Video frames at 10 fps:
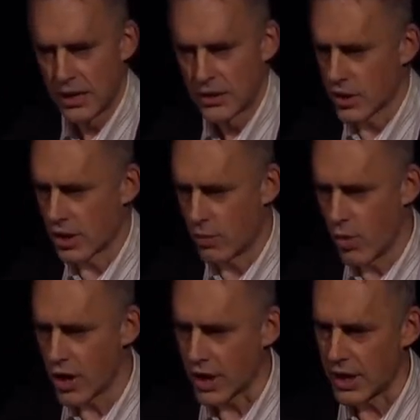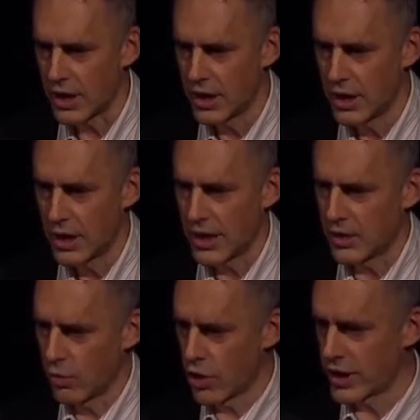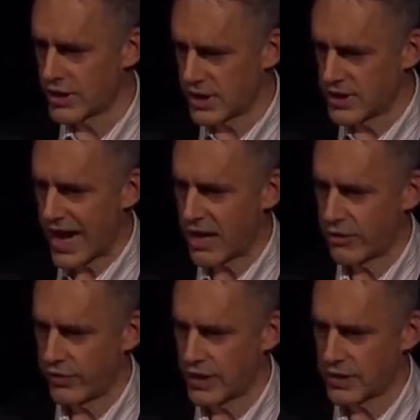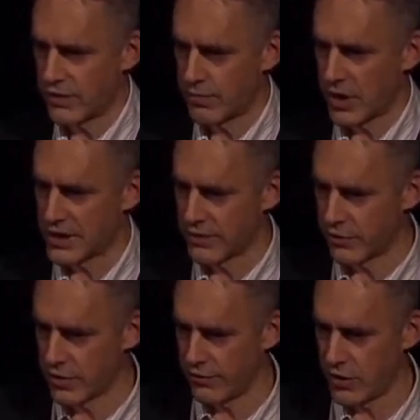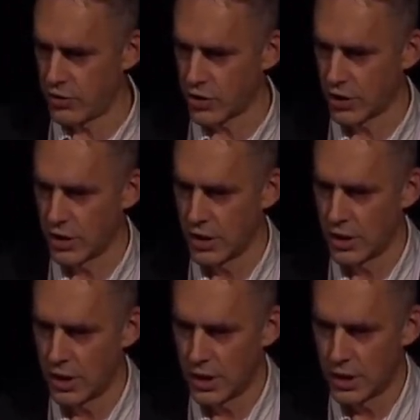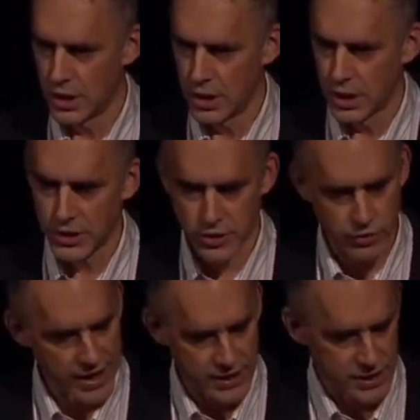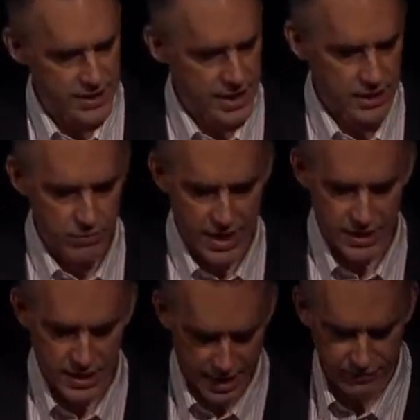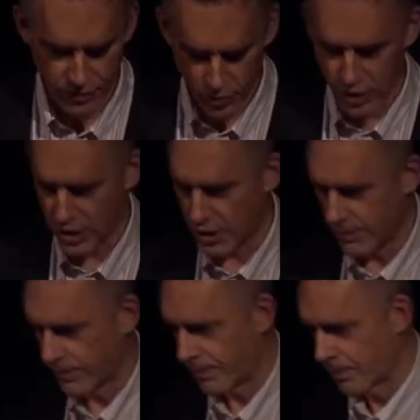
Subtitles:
So you got to work. And the work is the sacrifice of the present for the future. And so that's exactly right. You have to work.